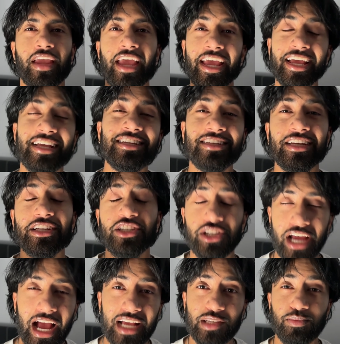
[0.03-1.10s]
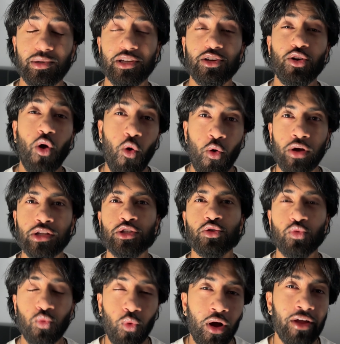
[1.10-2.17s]
Is Jasmy going to
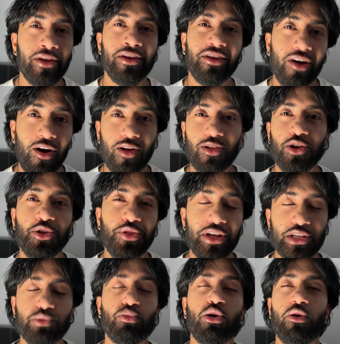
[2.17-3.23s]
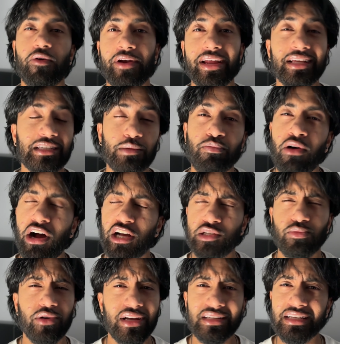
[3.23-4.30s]
$1 this bull, or is it
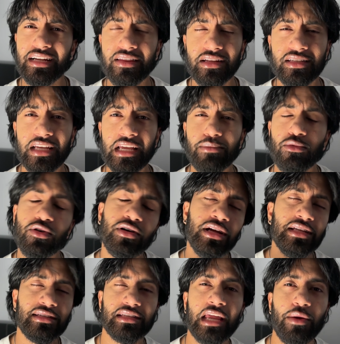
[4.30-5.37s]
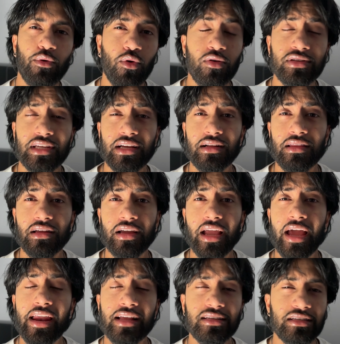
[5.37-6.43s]
possible? Is it in the table? Today we're going to take a look
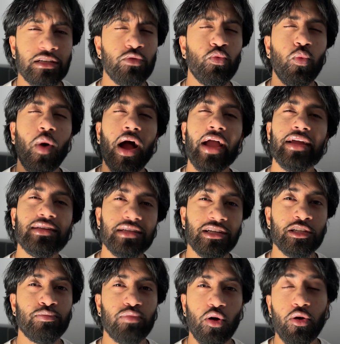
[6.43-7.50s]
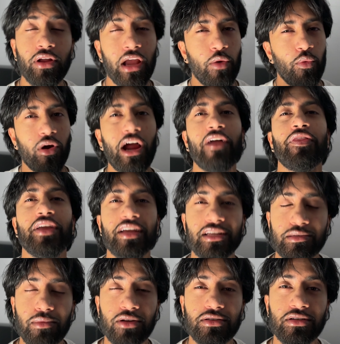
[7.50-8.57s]
at it and see why it's exploding and where I think
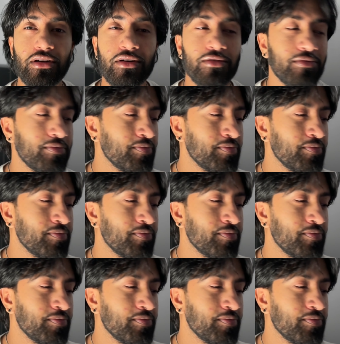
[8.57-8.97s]
it's about to go.